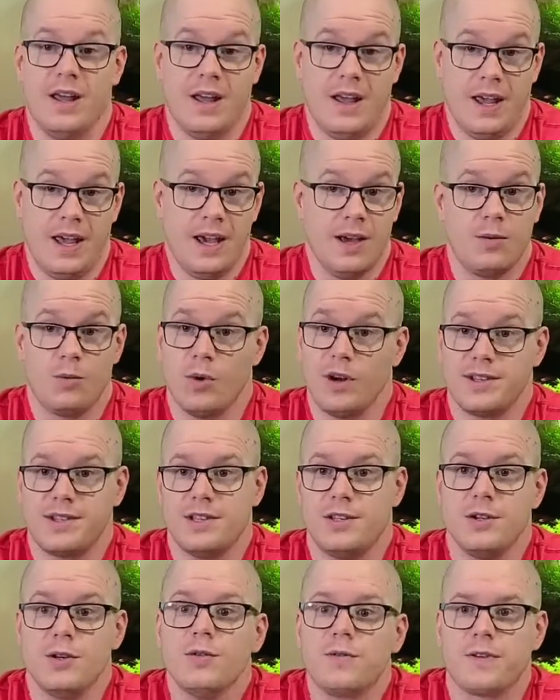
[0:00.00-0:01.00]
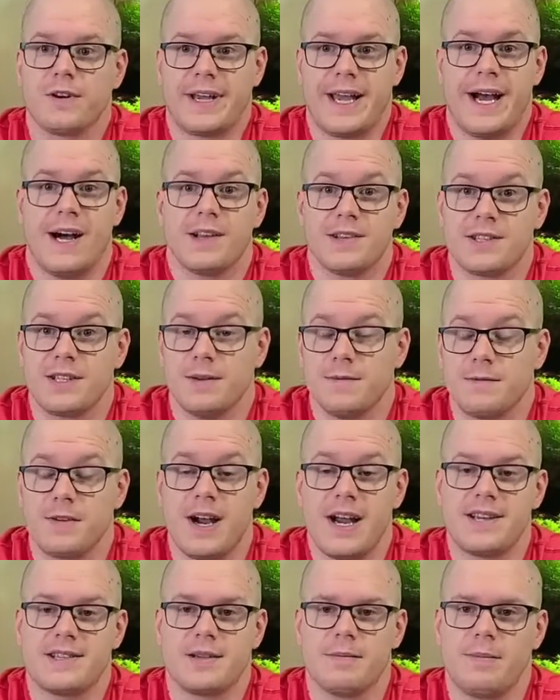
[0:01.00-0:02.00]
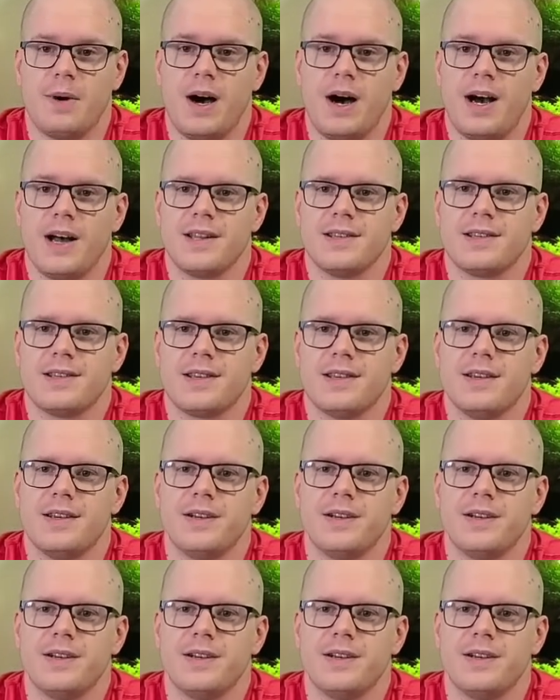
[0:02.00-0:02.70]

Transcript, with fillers: and what to do for calcium for isopods.